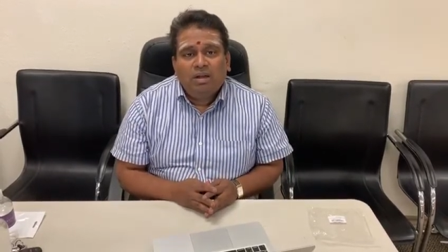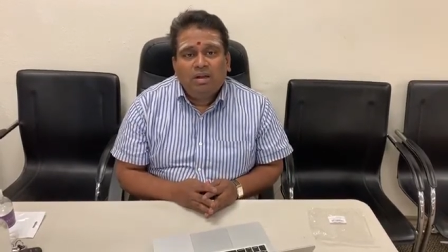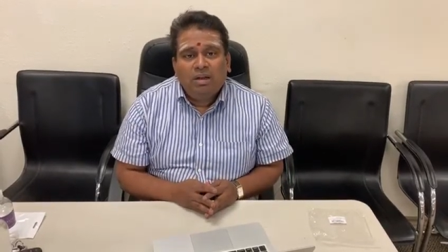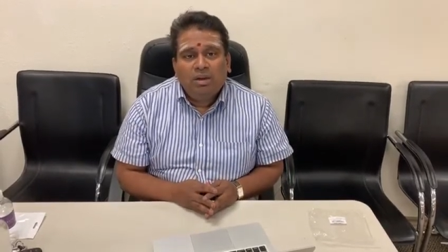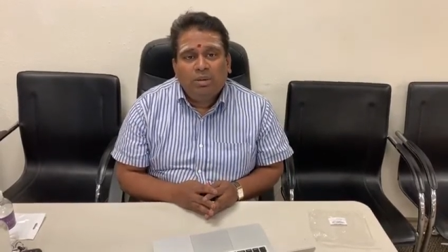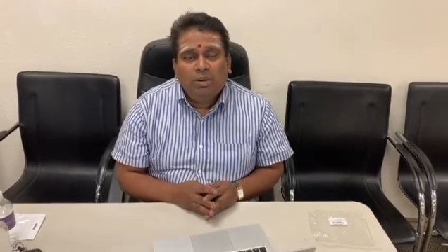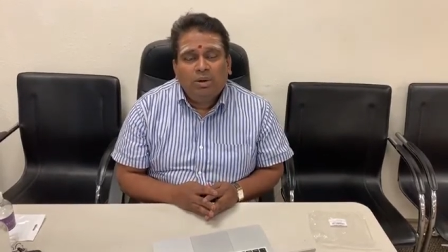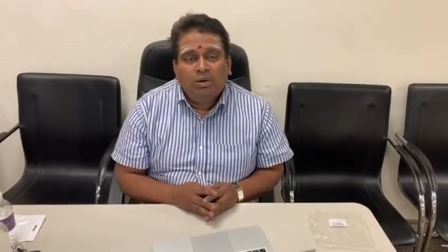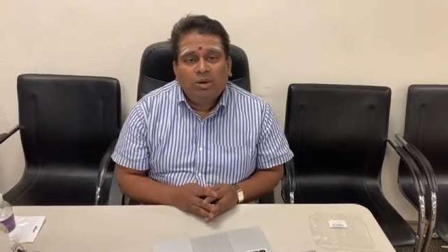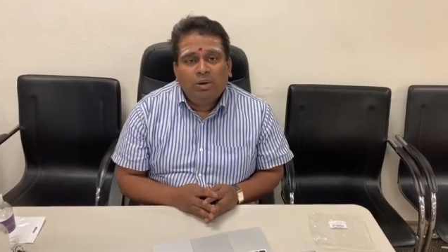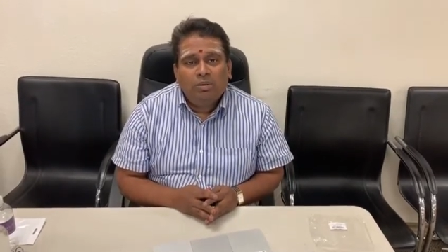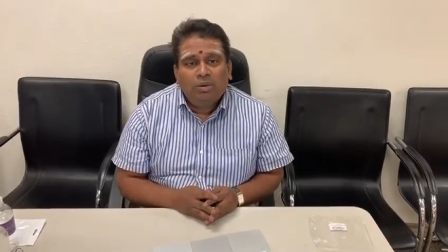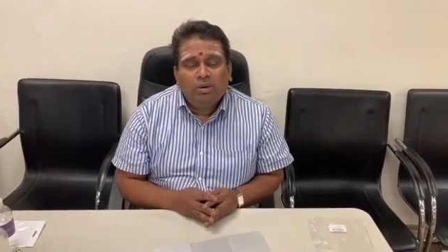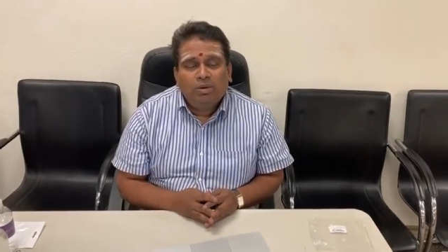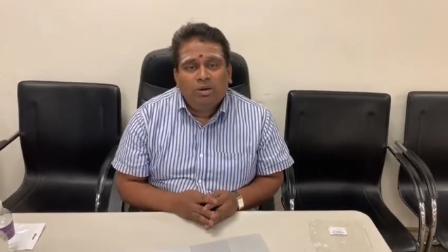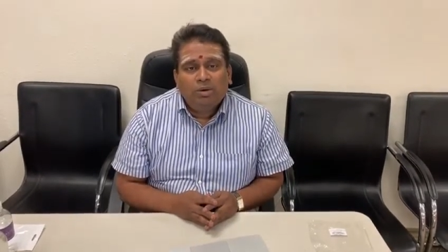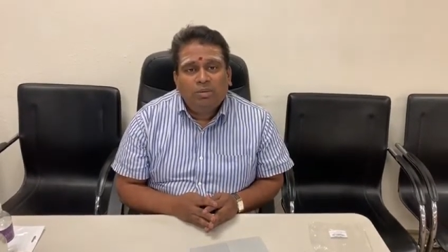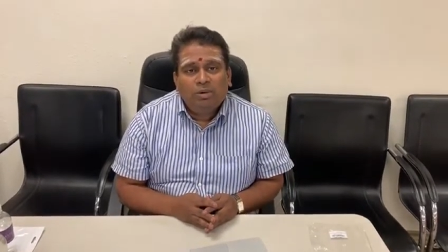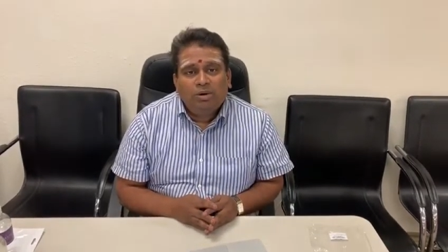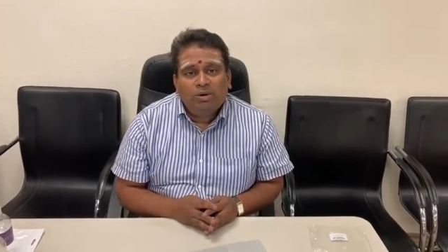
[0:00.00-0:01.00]

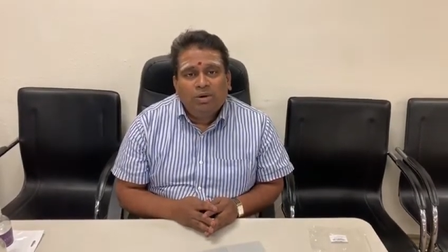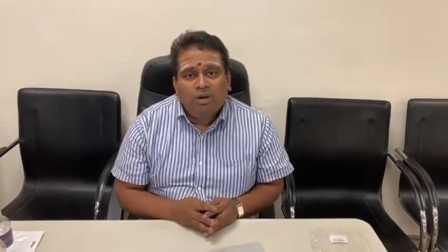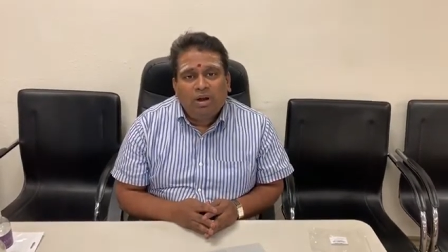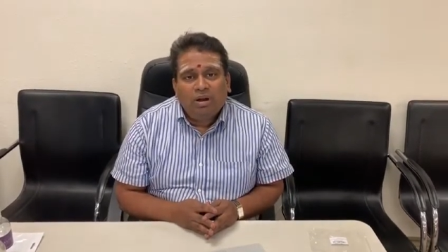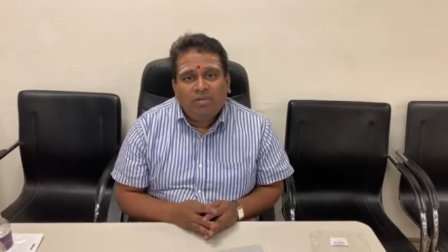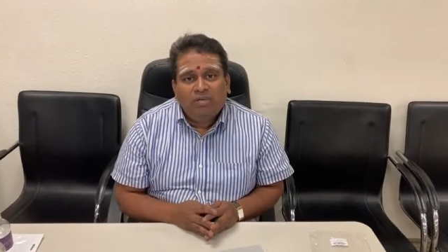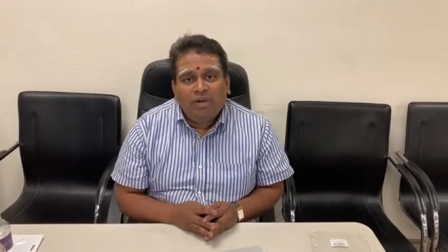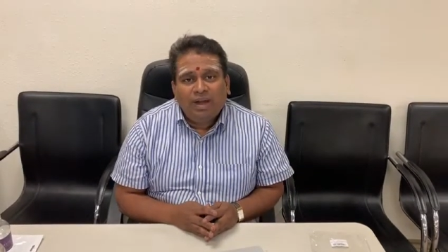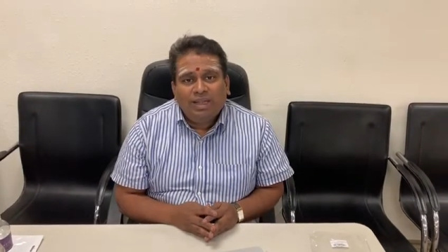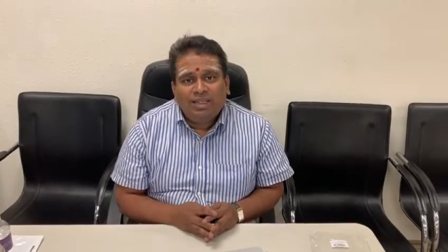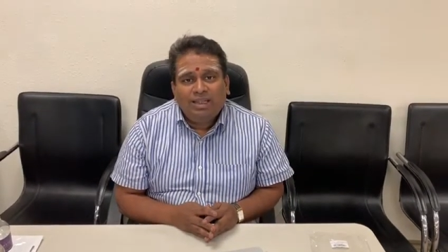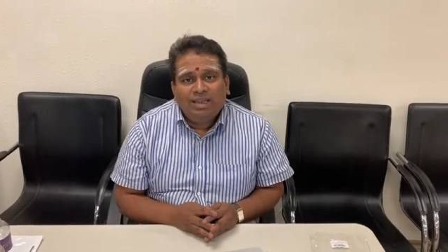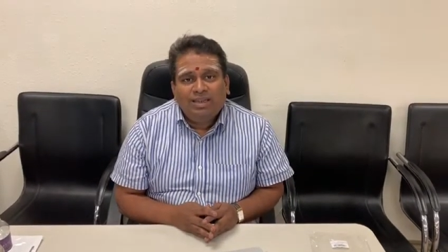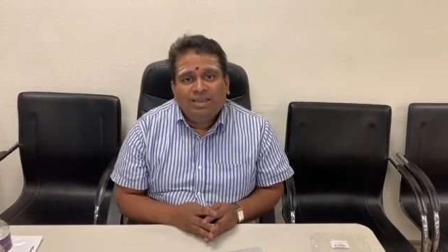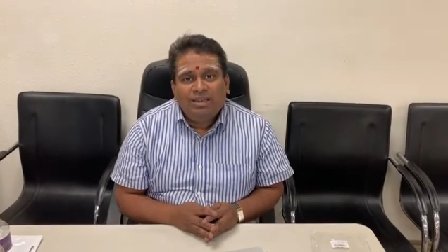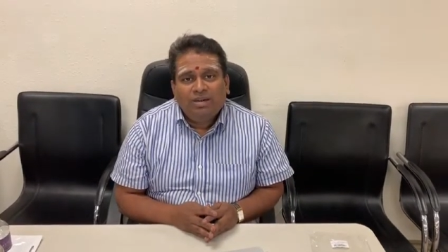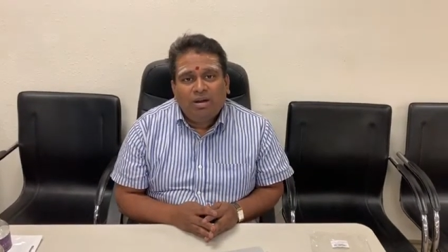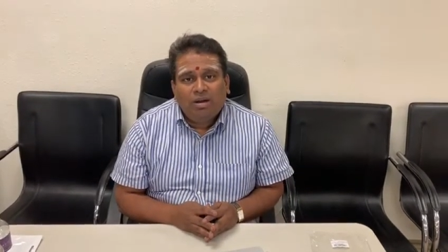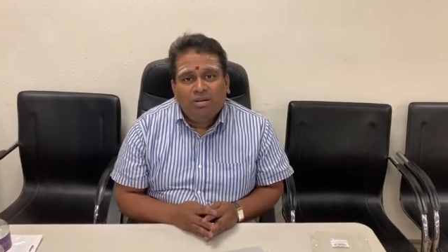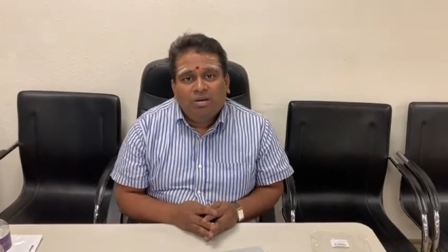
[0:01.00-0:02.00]

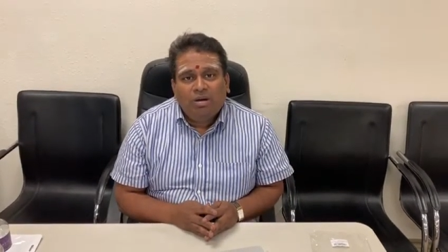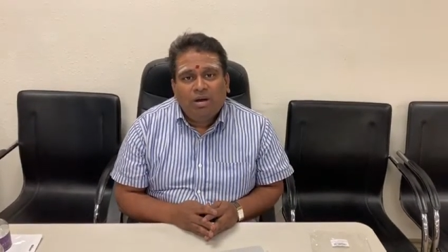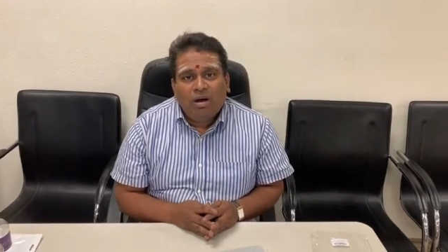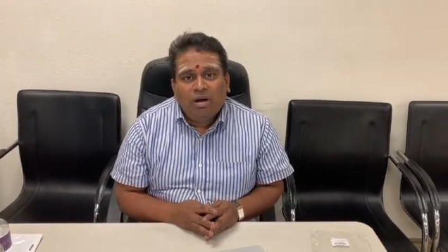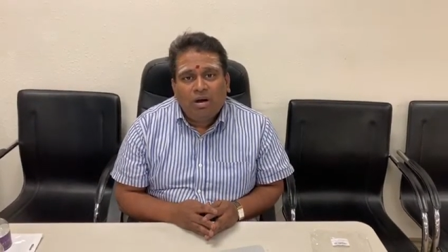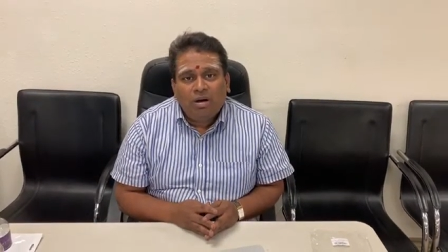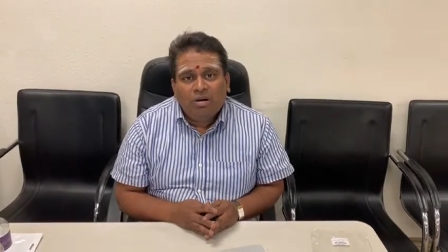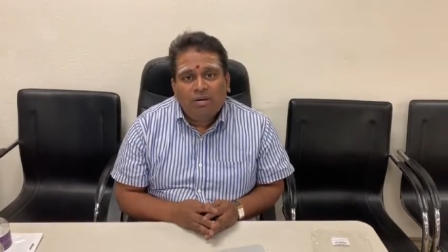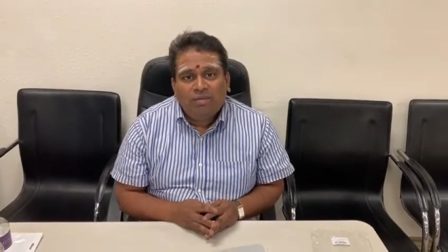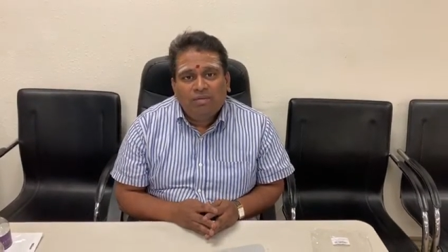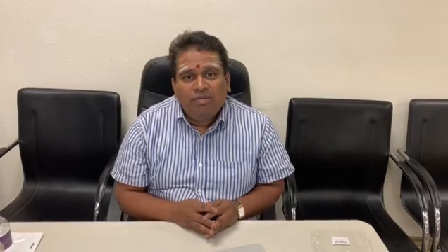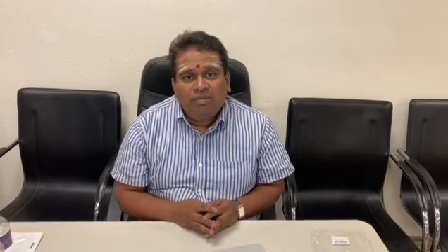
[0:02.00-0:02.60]
www.vydic.org,